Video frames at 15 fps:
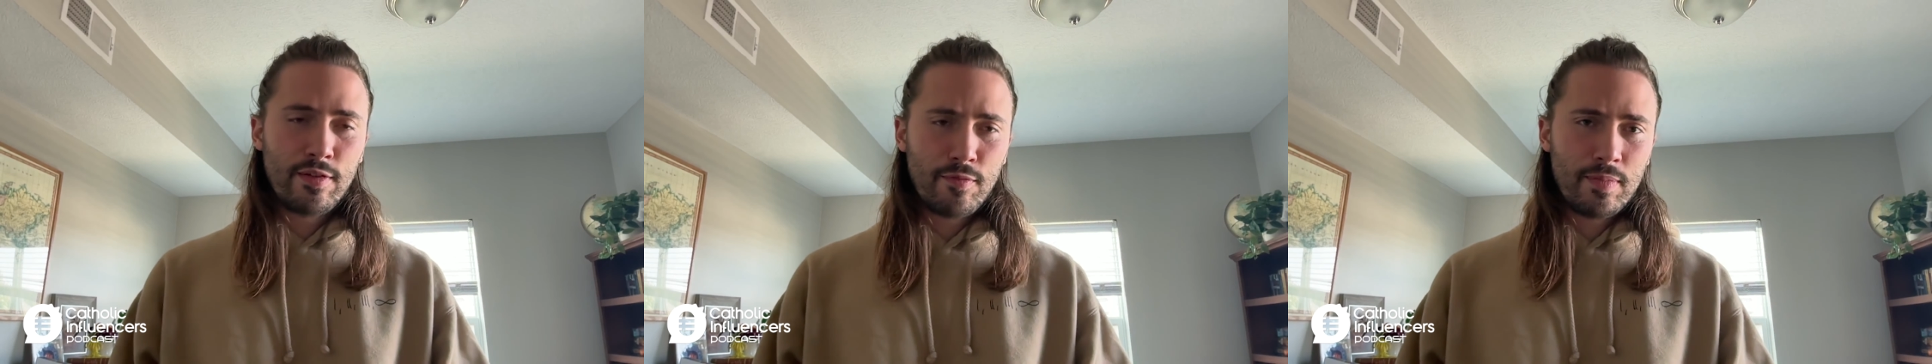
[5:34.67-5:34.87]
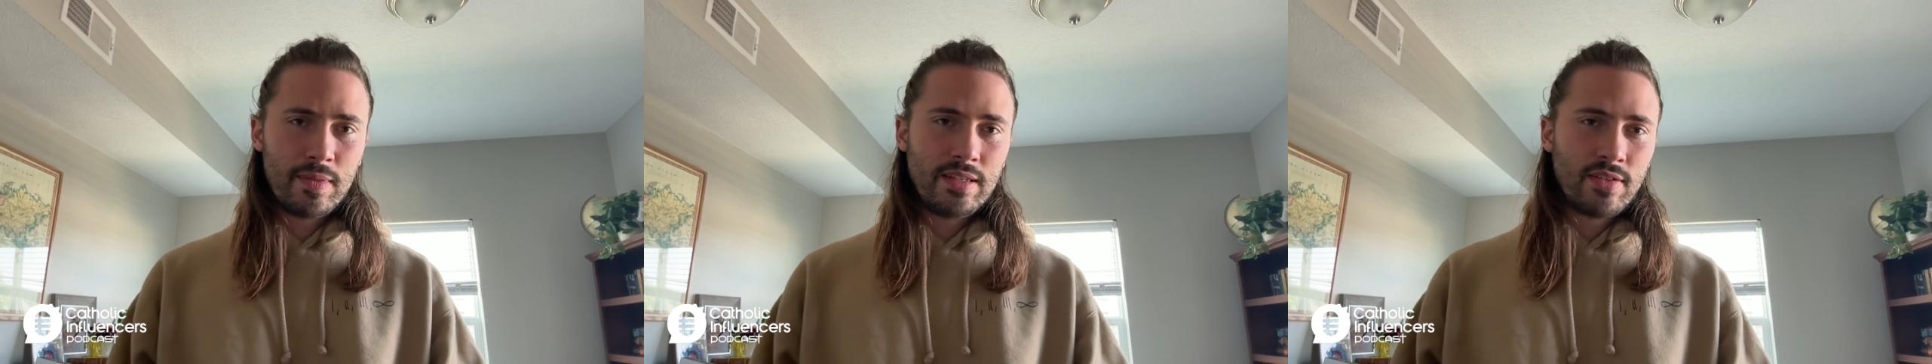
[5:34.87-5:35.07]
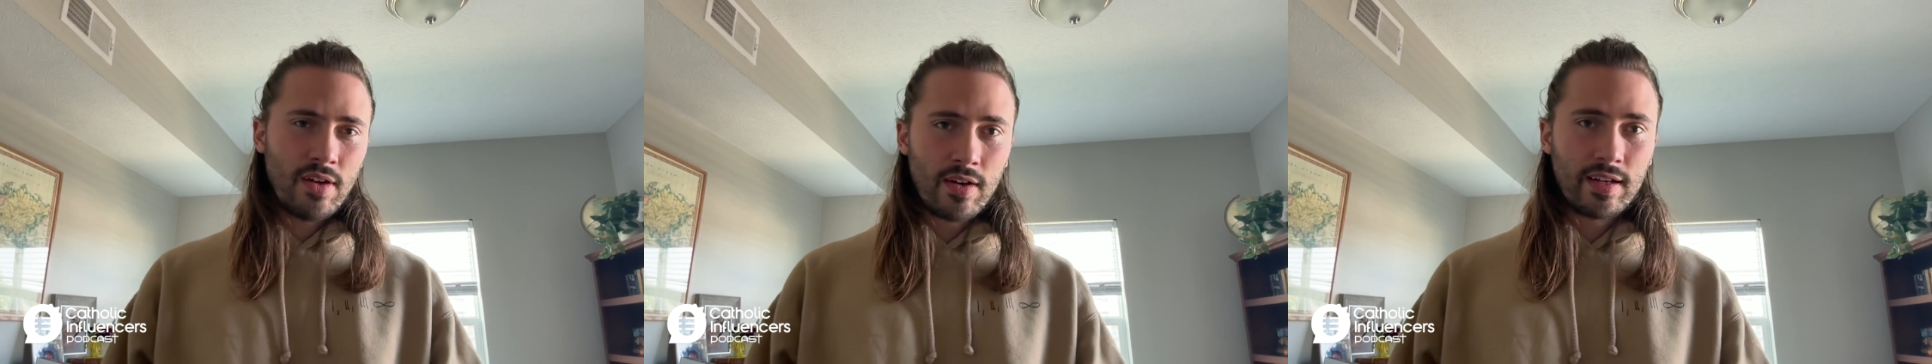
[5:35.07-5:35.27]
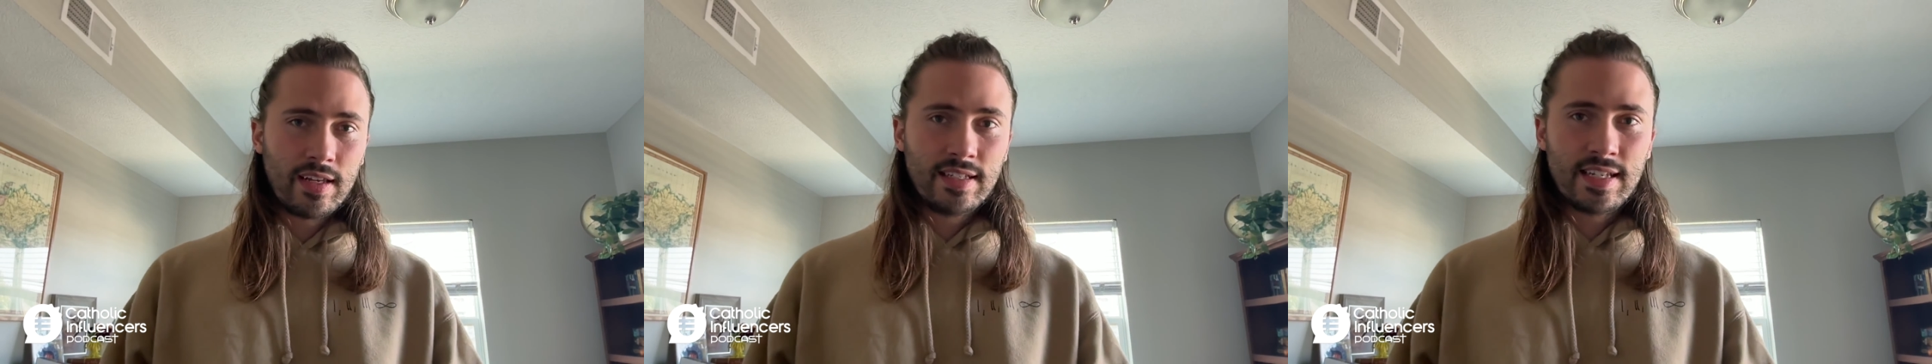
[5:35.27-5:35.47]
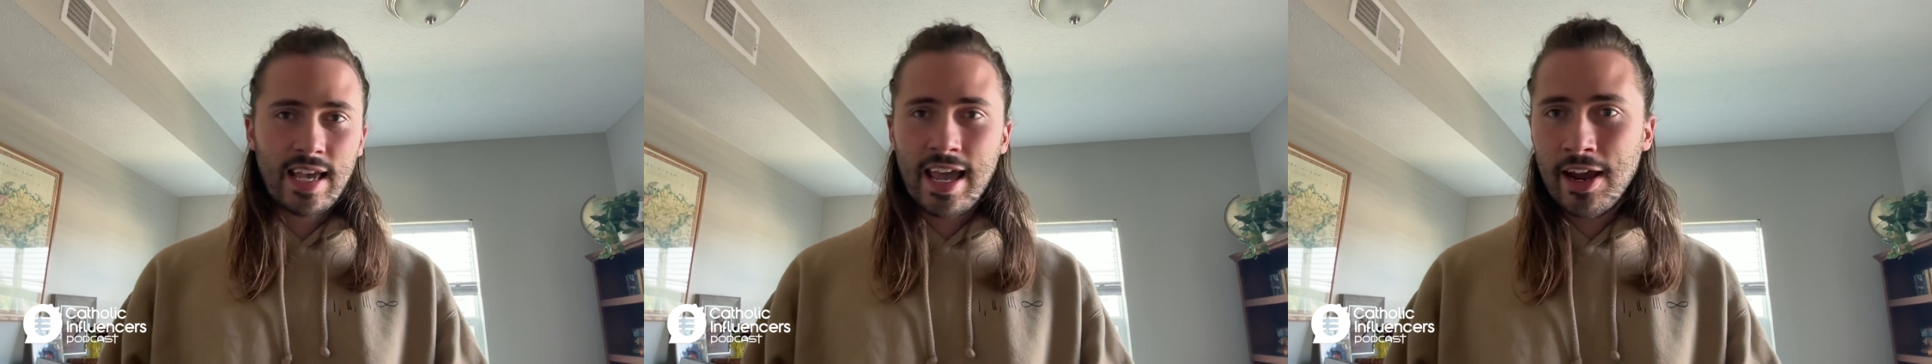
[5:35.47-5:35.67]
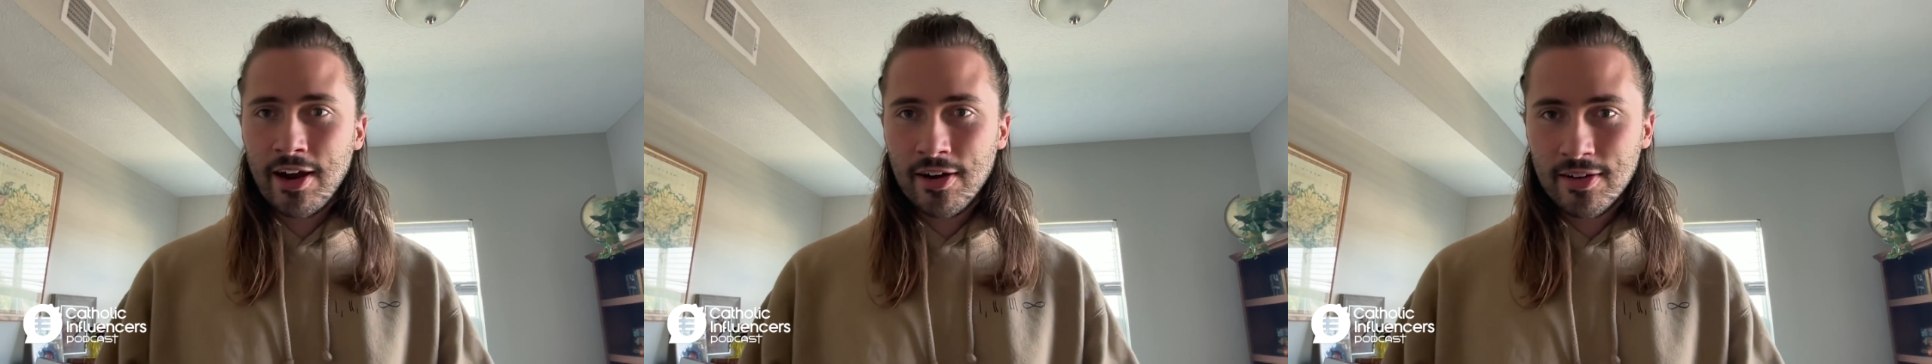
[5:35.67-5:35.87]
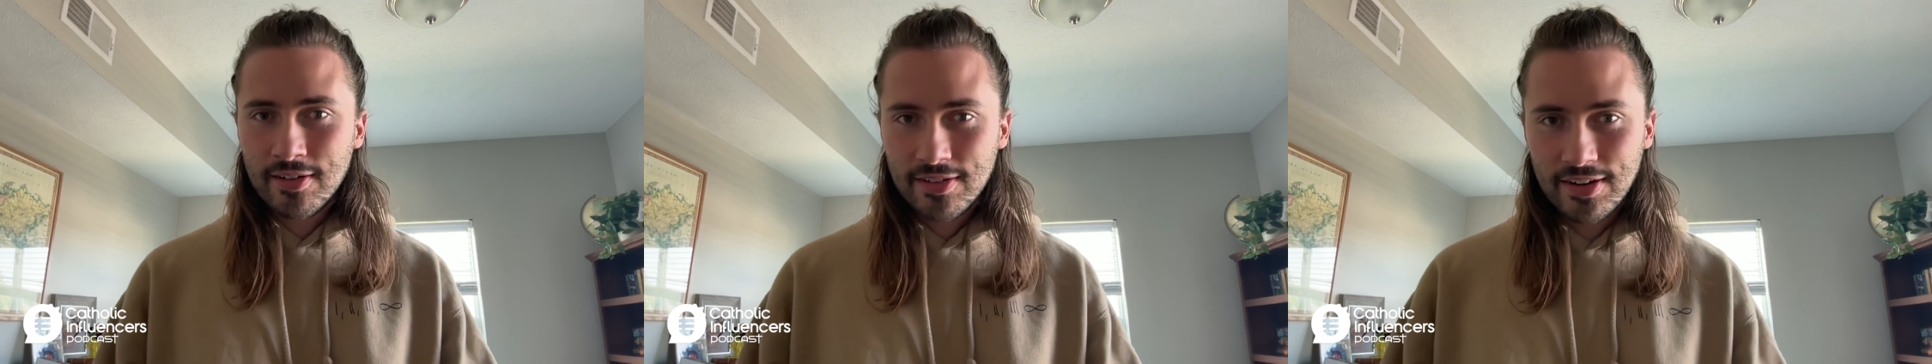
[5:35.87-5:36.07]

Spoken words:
of me talking to air, you